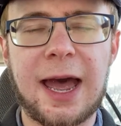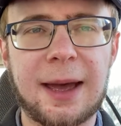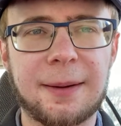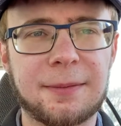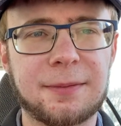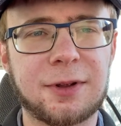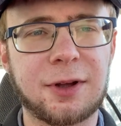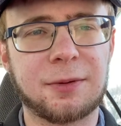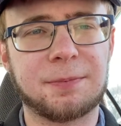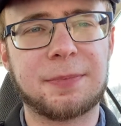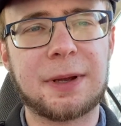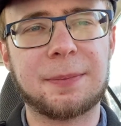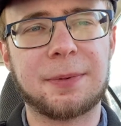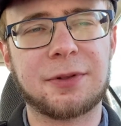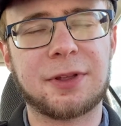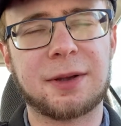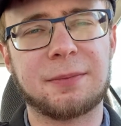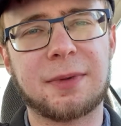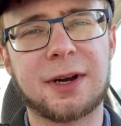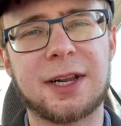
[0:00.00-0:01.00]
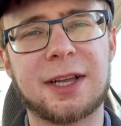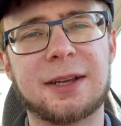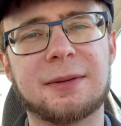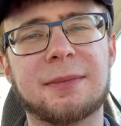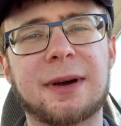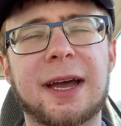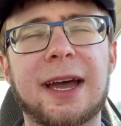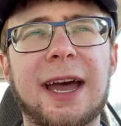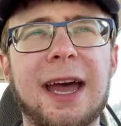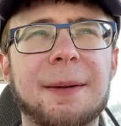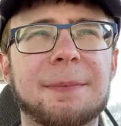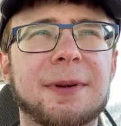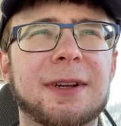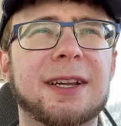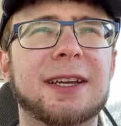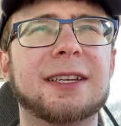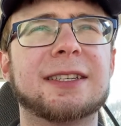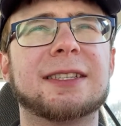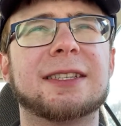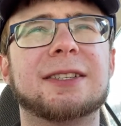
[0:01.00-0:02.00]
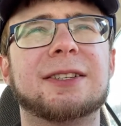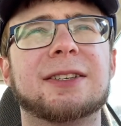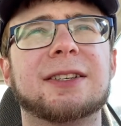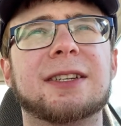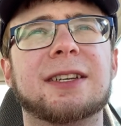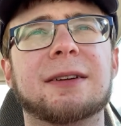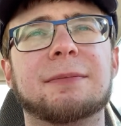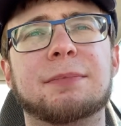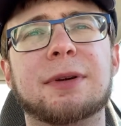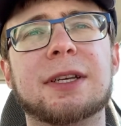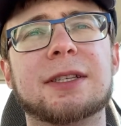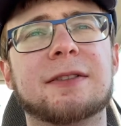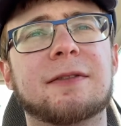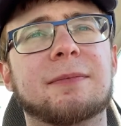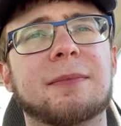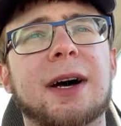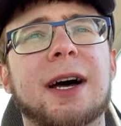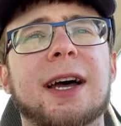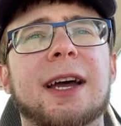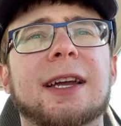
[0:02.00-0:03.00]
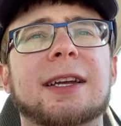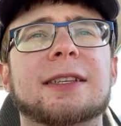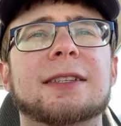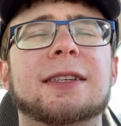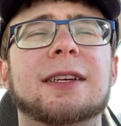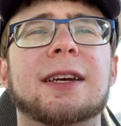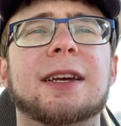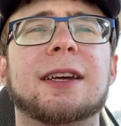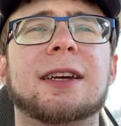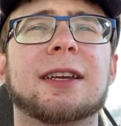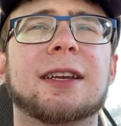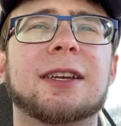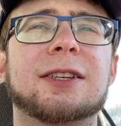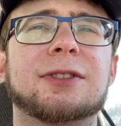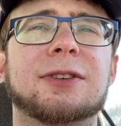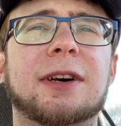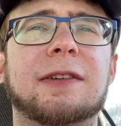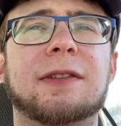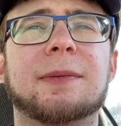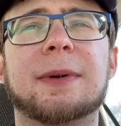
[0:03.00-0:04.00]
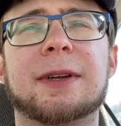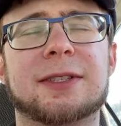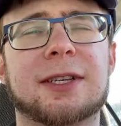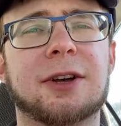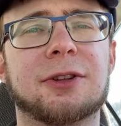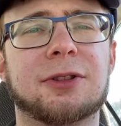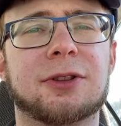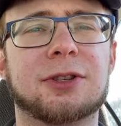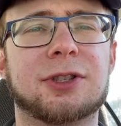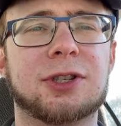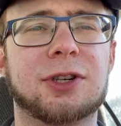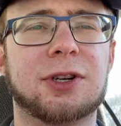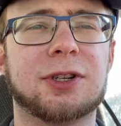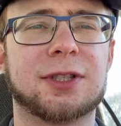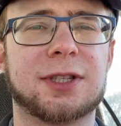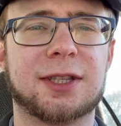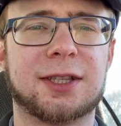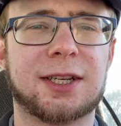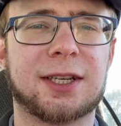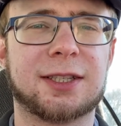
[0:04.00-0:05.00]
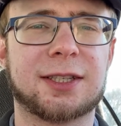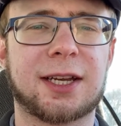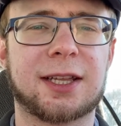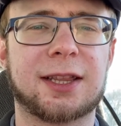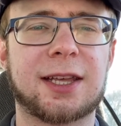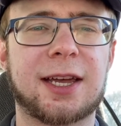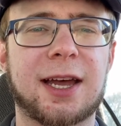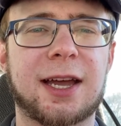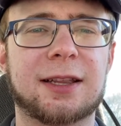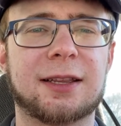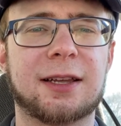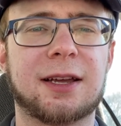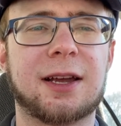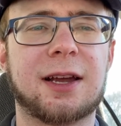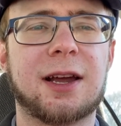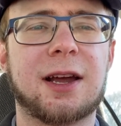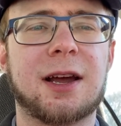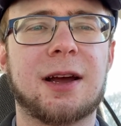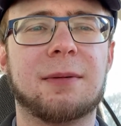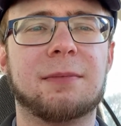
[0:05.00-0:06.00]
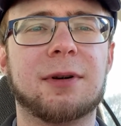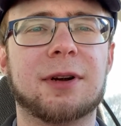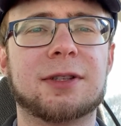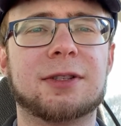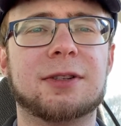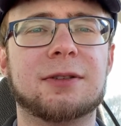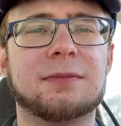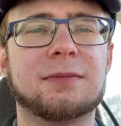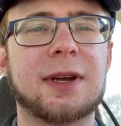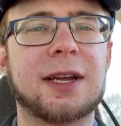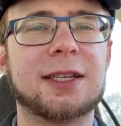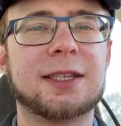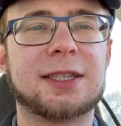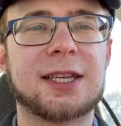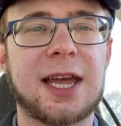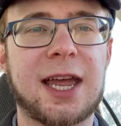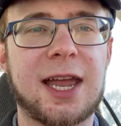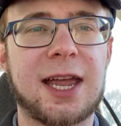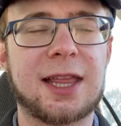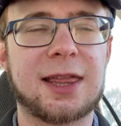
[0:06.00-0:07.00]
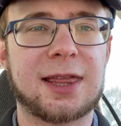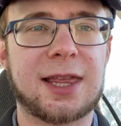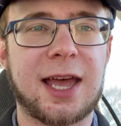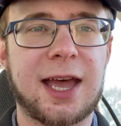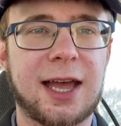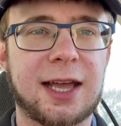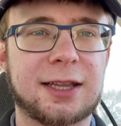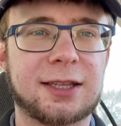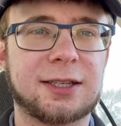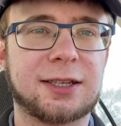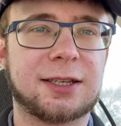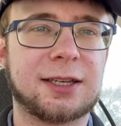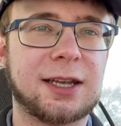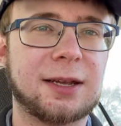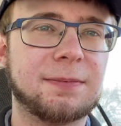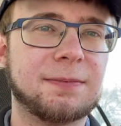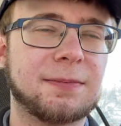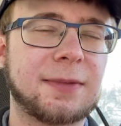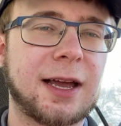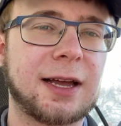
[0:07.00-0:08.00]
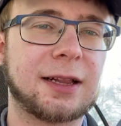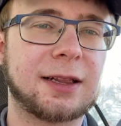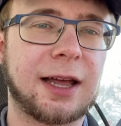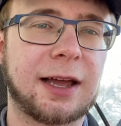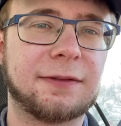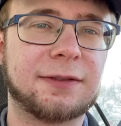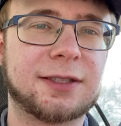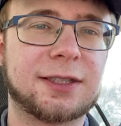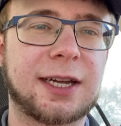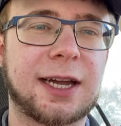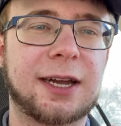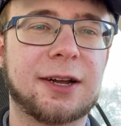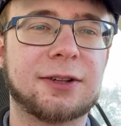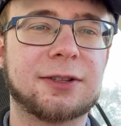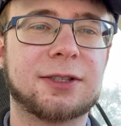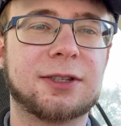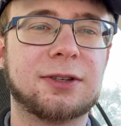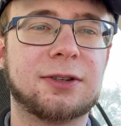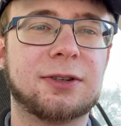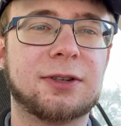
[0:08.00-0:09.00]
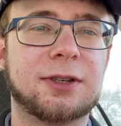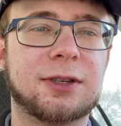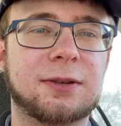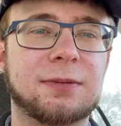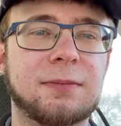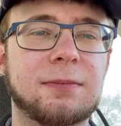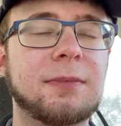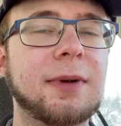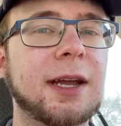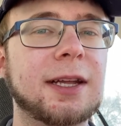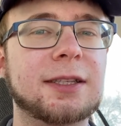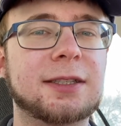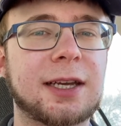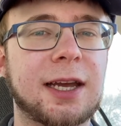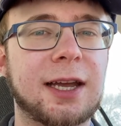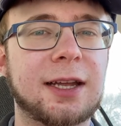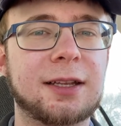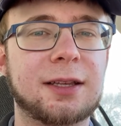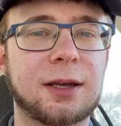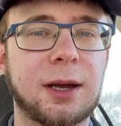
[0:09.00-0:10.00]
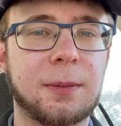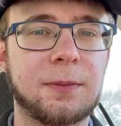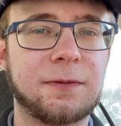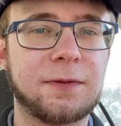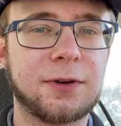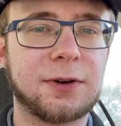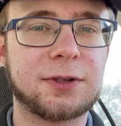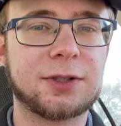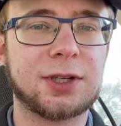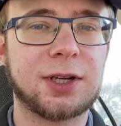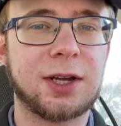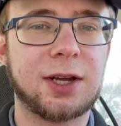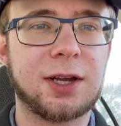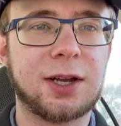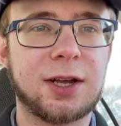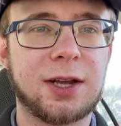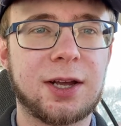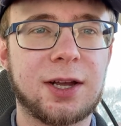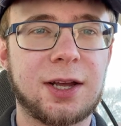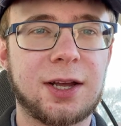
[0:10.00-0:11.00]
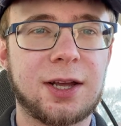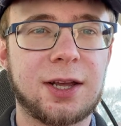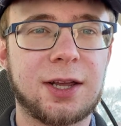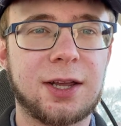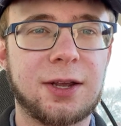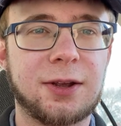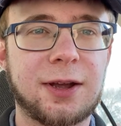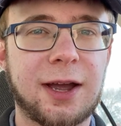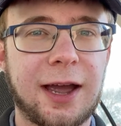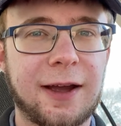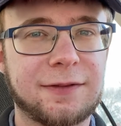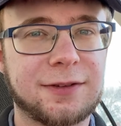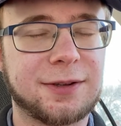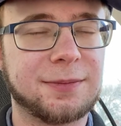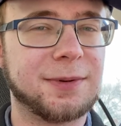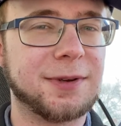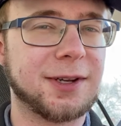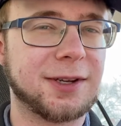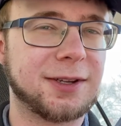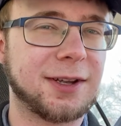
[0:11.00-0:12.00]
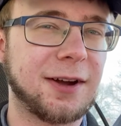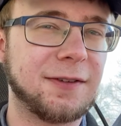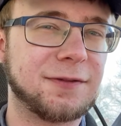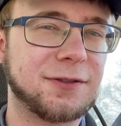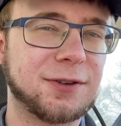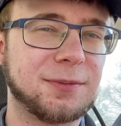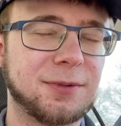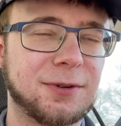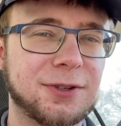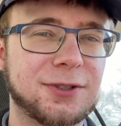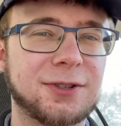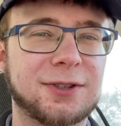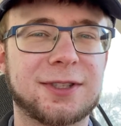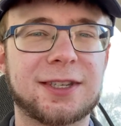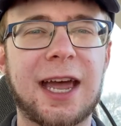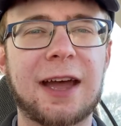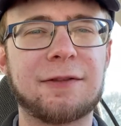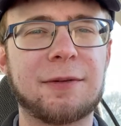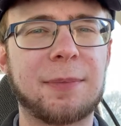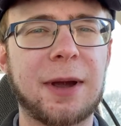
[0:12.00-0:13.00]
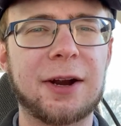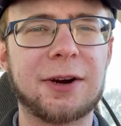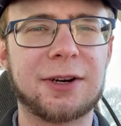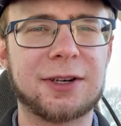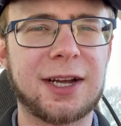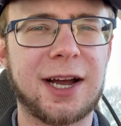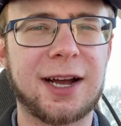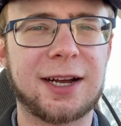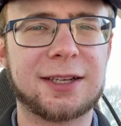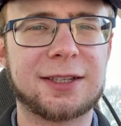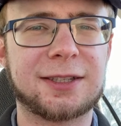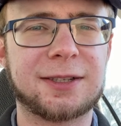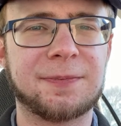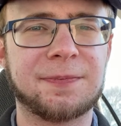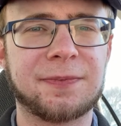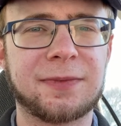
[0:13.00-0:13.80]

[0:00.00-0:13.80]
know, people think money can buy happiness and you can get peace of mind because you'll have the best health insurance and things like that. But to maintain that and to keep that lifestyle, to maintain comfort, you have to be uncomfortable. So it's kind of a paradox.